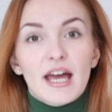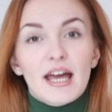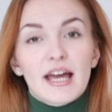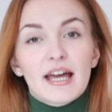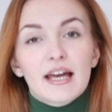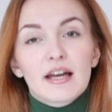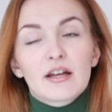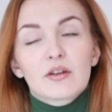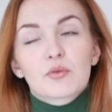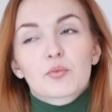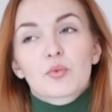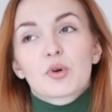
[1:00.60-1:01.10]

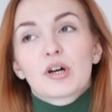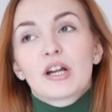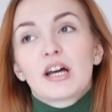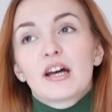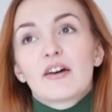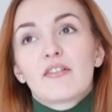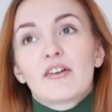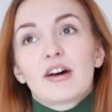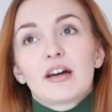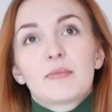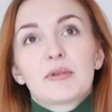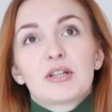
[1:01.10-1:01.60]
And what
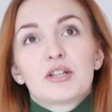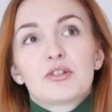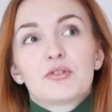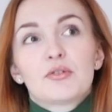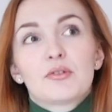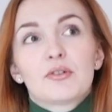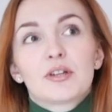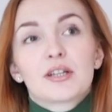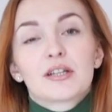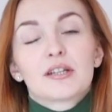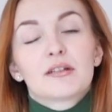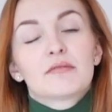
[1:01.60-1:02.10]
have I been
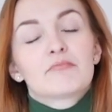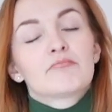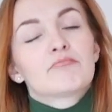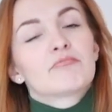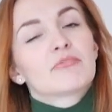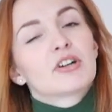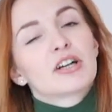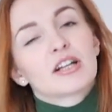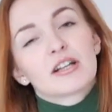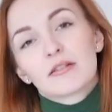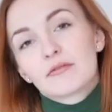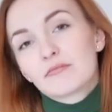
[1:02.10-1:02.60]
doing?
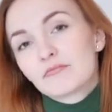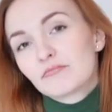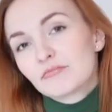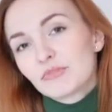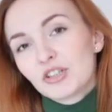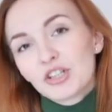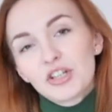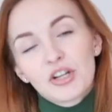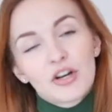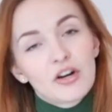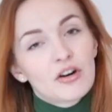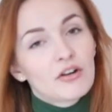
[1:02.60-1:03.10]
Well,
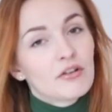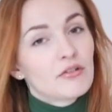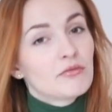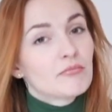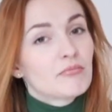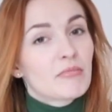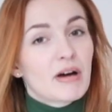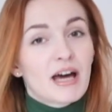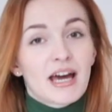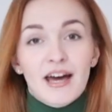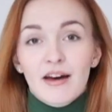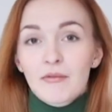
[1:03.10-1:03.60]
you know,
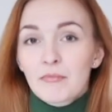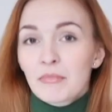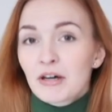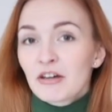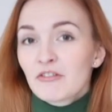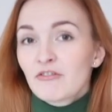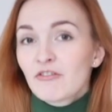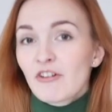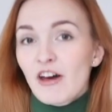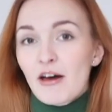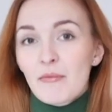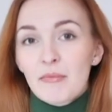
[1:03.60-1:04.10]
I have
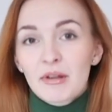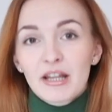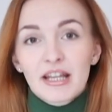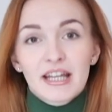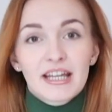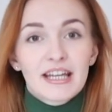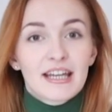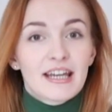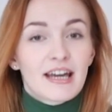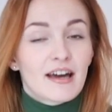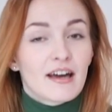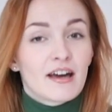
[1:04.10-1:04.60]
my
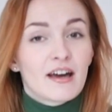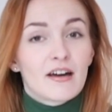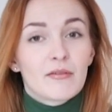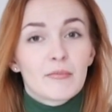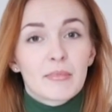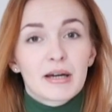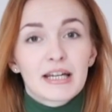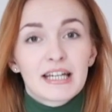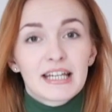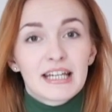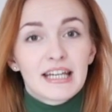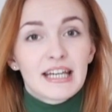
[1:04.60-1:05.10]
family, I have
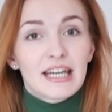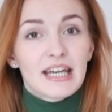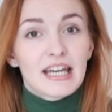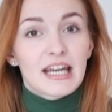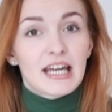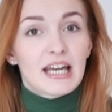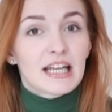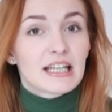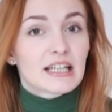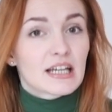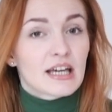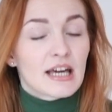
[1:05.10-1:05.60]
my
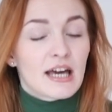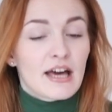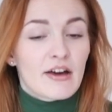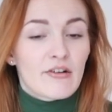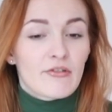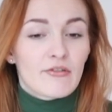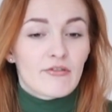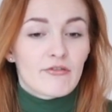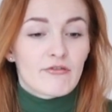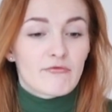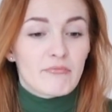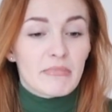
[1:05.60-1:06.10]
kid, I
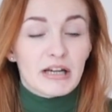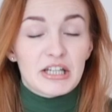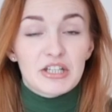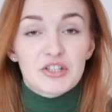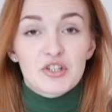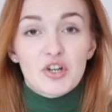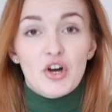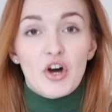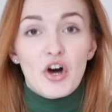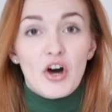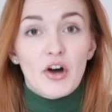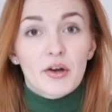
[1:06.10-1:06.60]
have my
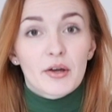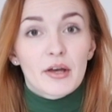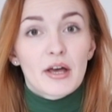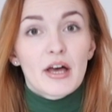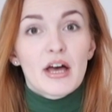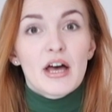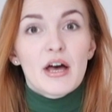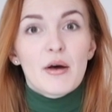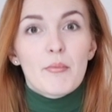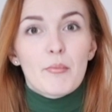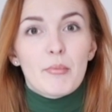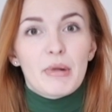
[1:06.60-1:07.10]
dog,
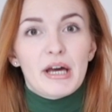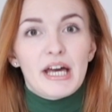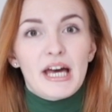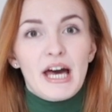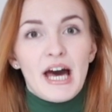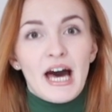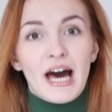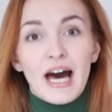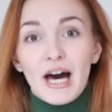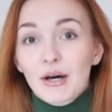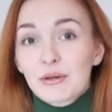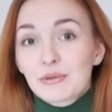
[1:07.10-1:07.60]
my
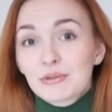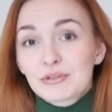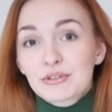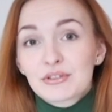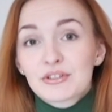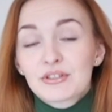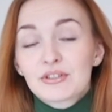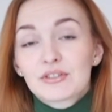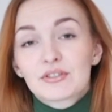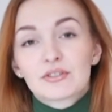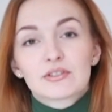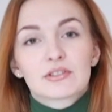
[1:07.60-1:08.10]
house,
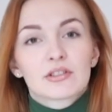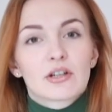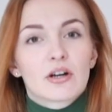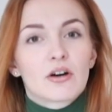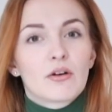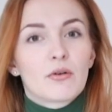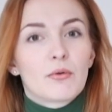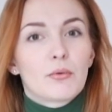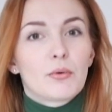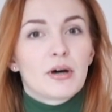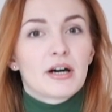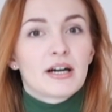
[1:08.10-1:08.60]

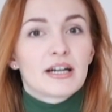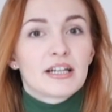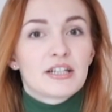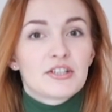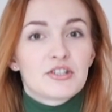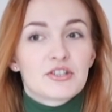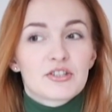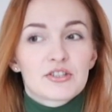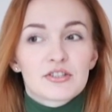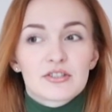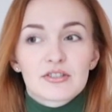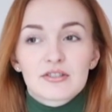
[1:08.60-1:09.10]
so I
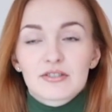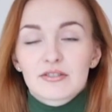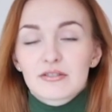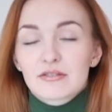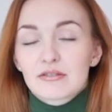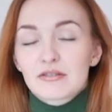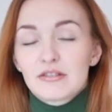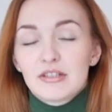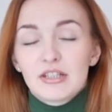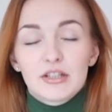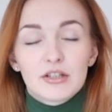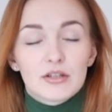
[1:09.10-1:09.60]

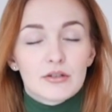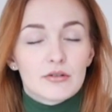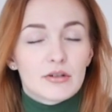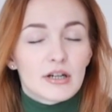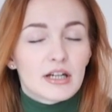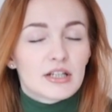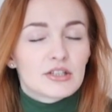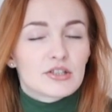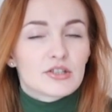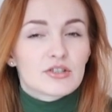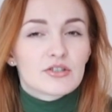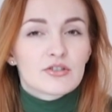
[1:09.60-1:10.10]
just, you know,
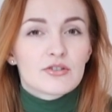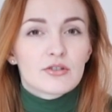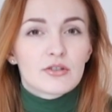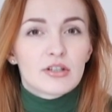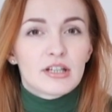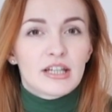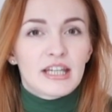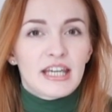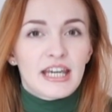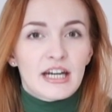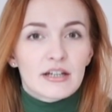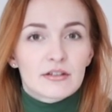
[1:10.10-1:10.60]
I just
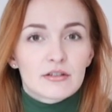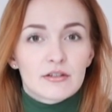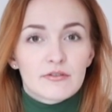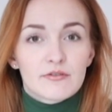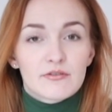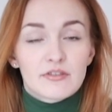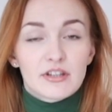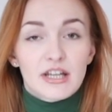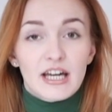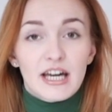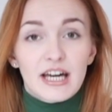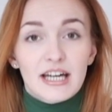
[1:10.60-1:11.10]
took care of
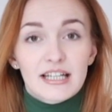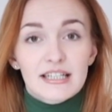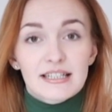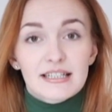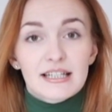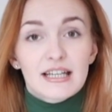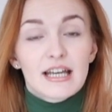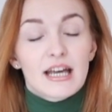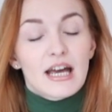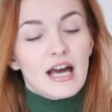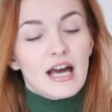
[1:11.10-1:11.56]
that.